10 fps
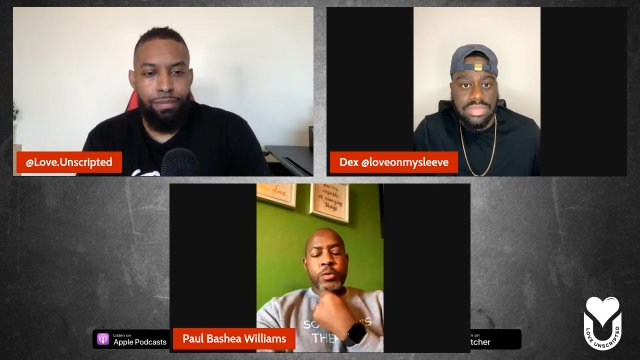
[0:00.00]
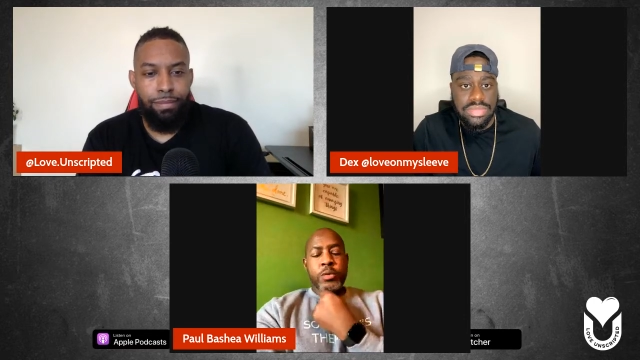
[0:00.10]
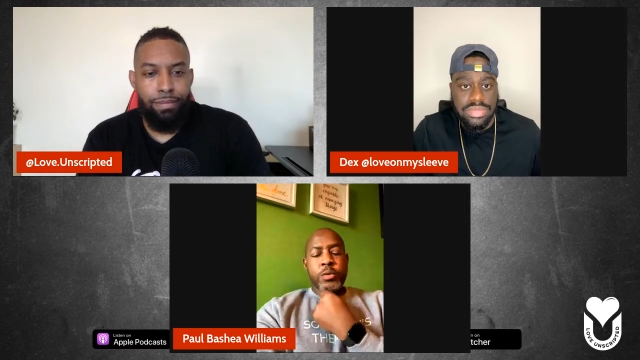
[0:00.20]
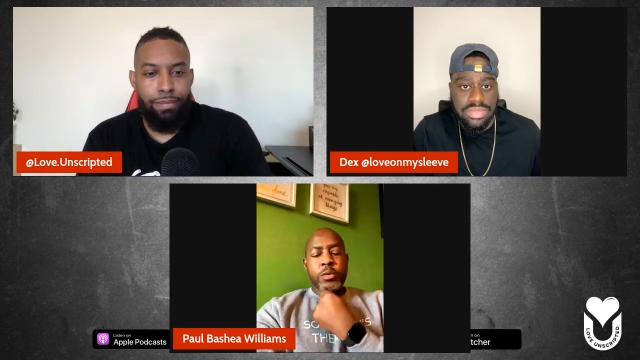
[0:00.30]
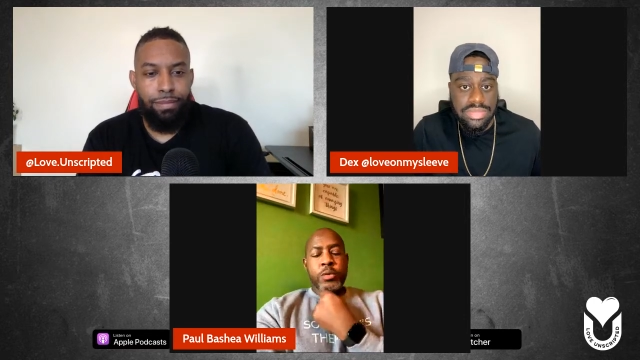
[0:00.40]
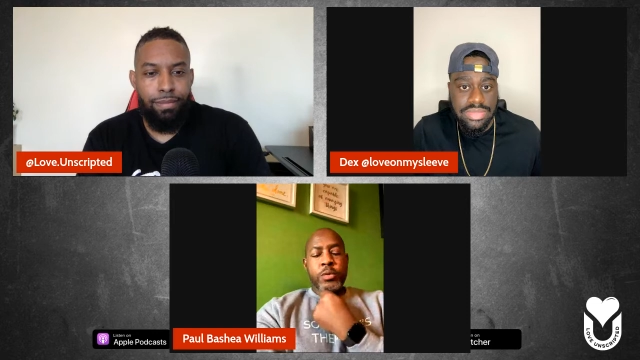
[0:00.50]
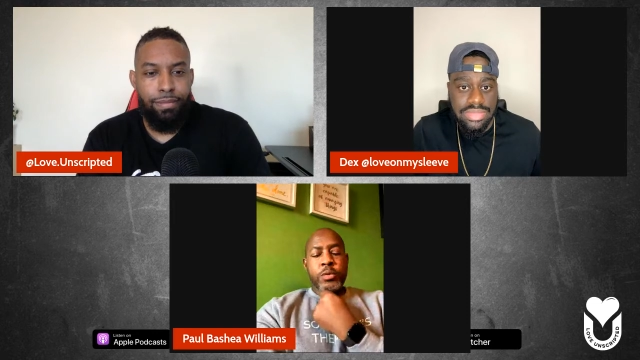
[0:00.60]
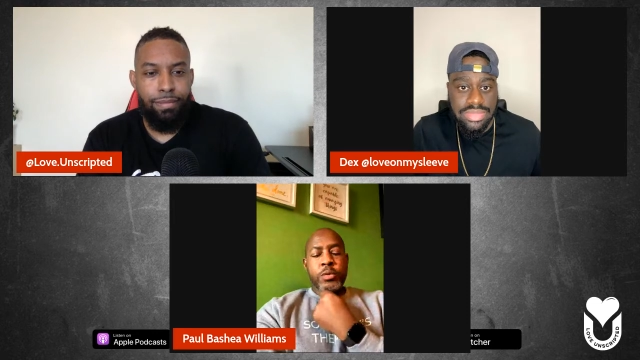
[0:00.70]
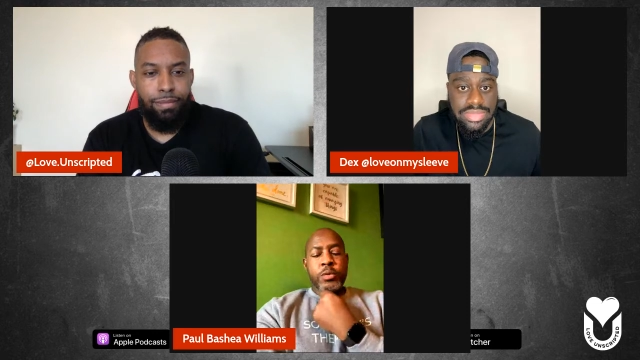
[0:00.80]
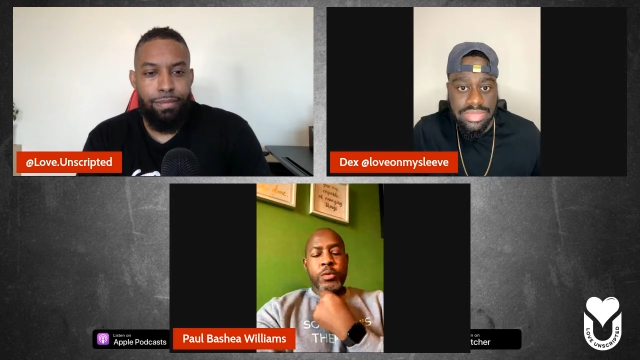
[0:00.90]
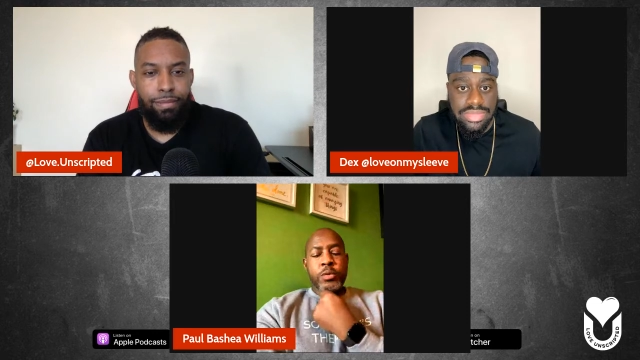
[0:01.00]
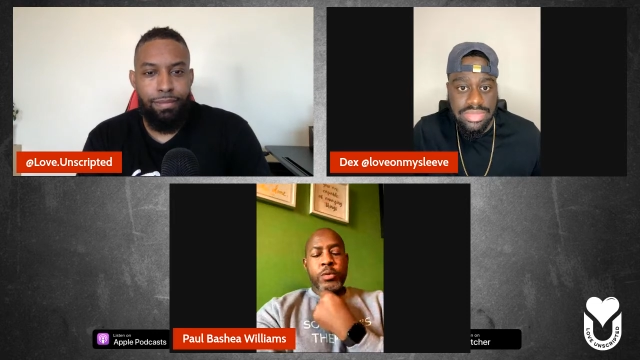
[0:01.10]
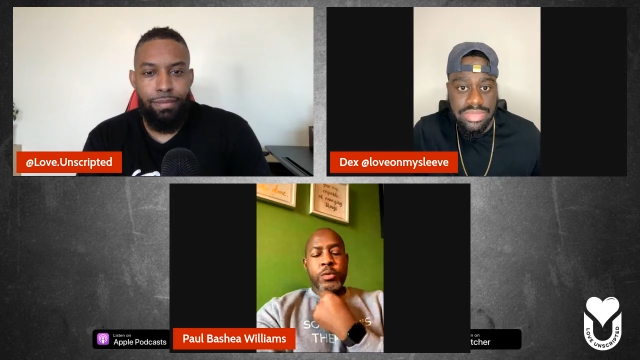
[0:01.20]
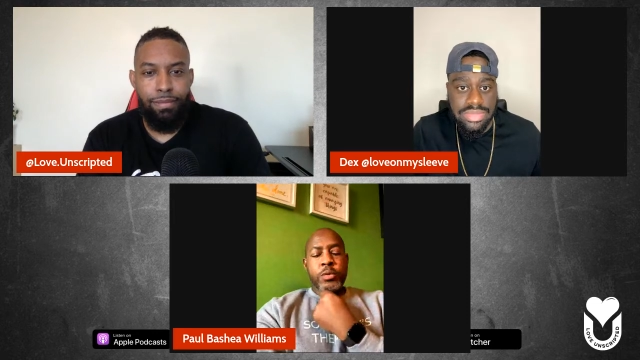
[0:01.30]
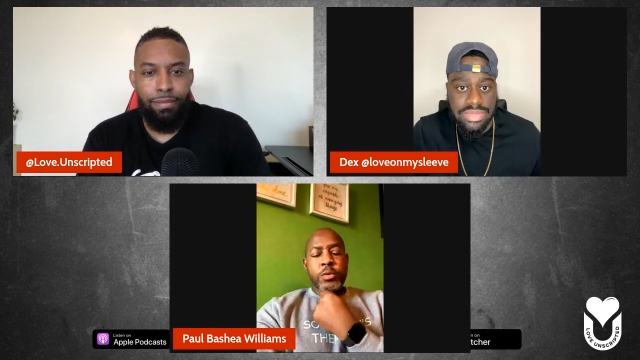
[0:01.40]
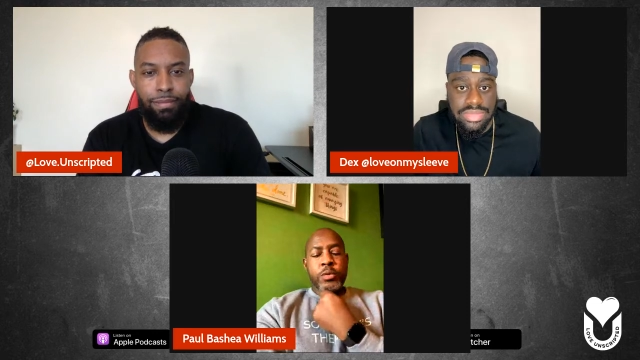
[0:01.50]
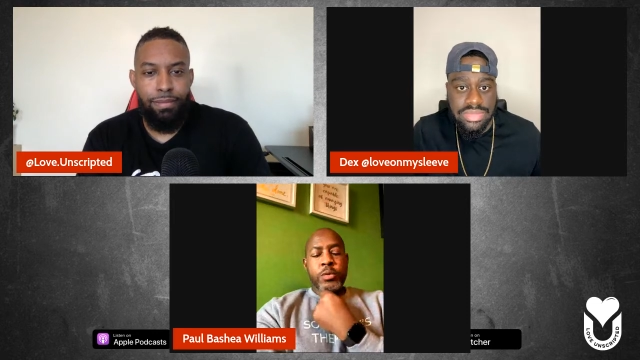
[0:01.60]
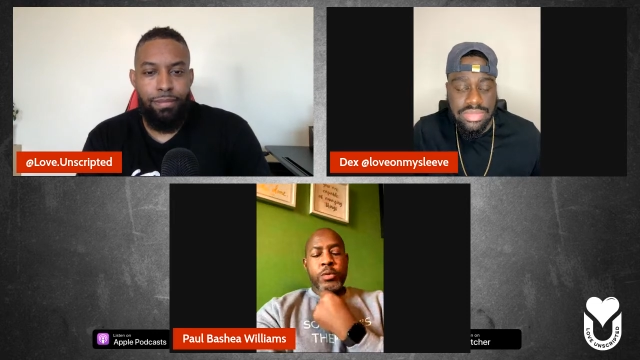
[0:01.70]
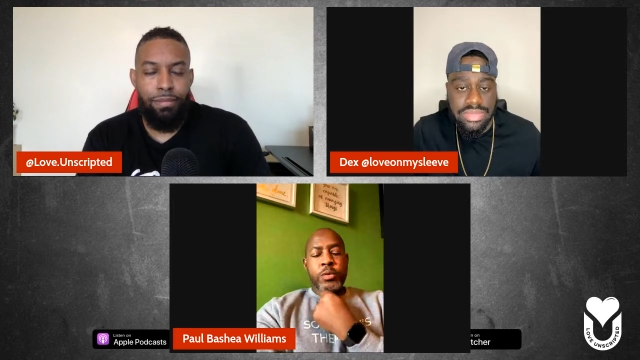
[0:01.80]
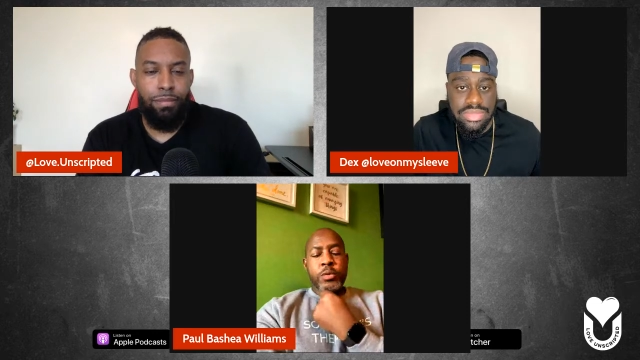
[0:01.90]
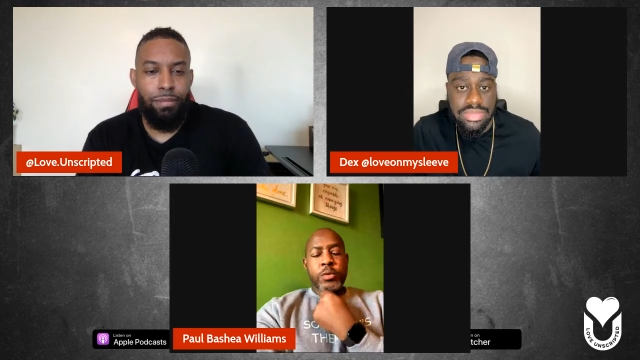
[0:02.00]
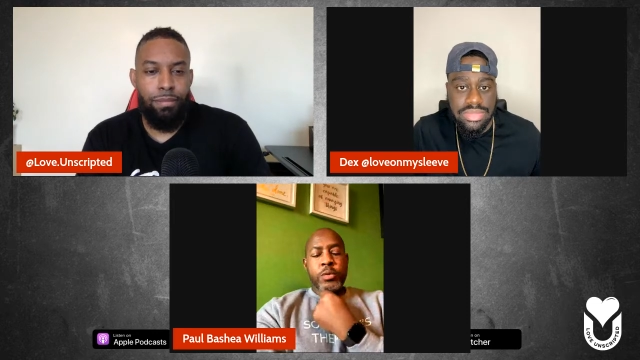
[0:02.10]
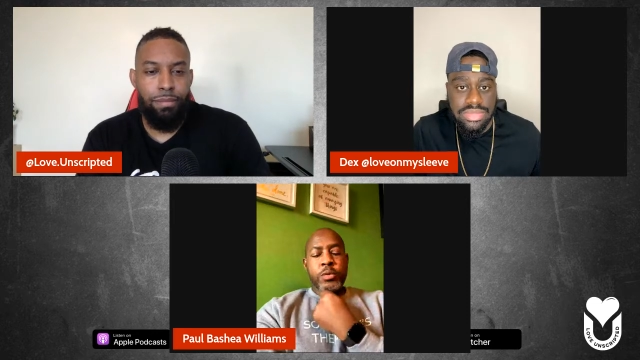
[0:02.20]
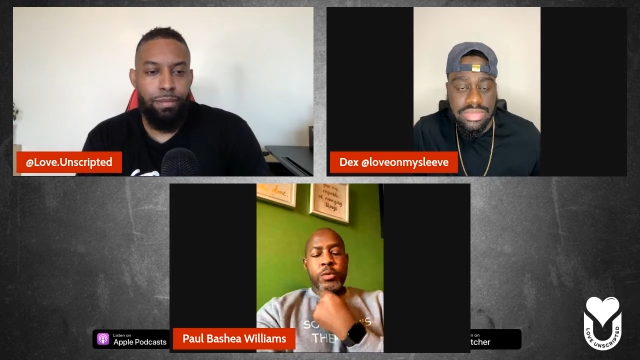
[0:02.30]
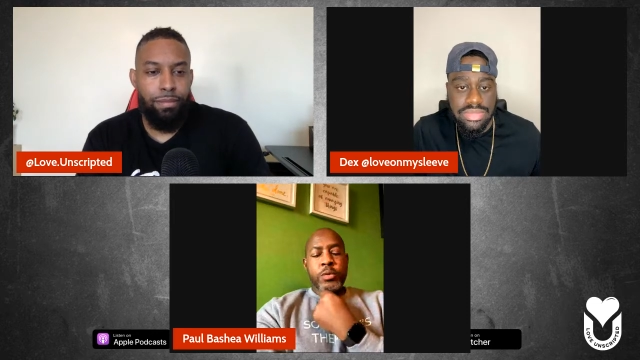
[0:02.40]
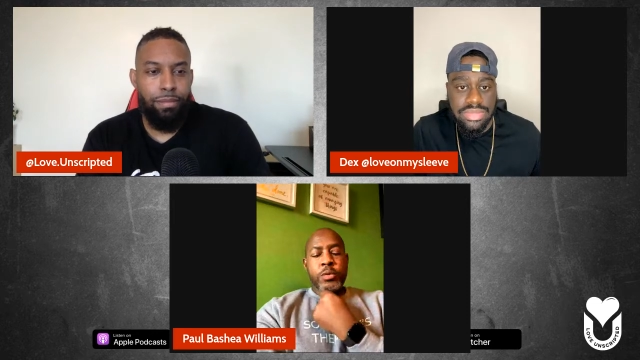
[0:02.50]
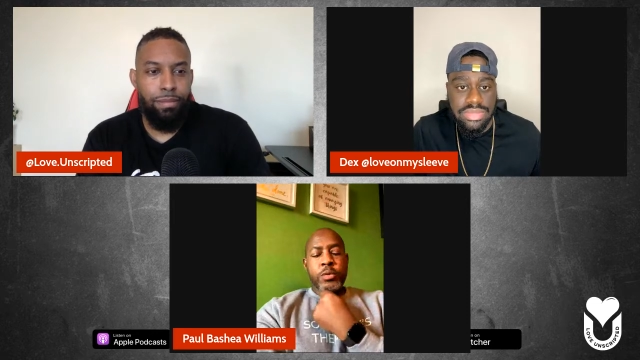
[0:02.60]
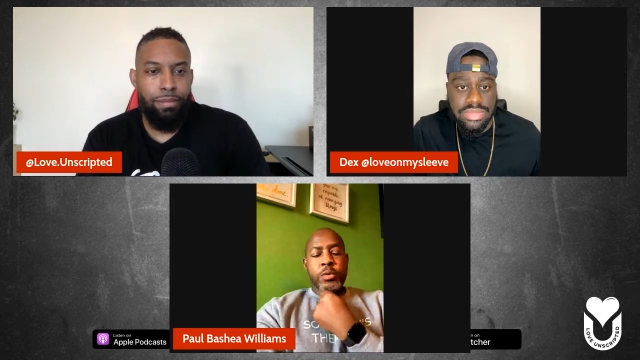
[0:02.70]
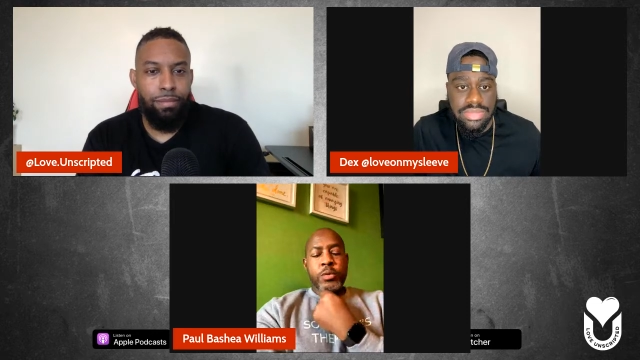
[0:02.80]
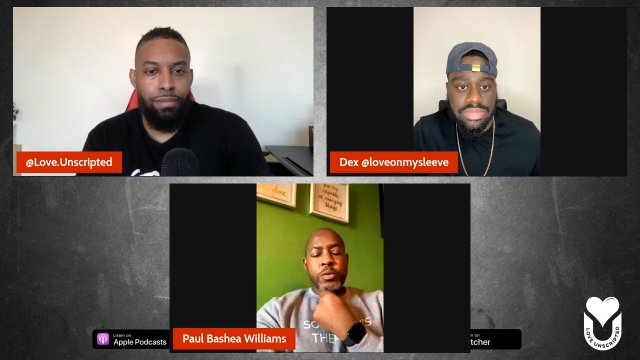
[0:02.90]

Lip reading: [no speech]